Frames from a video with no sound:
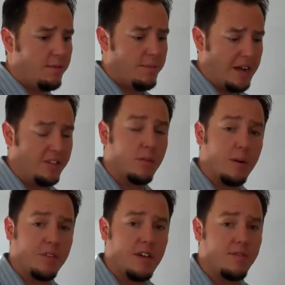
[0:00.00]
back to your
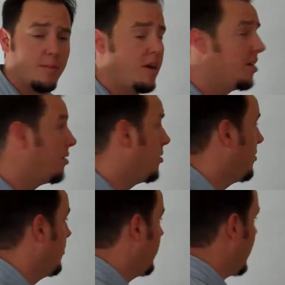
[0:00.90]
website from other
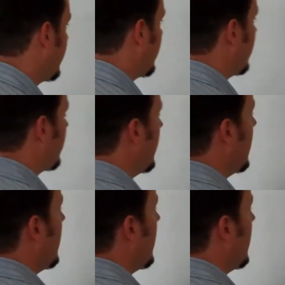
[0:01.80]
places.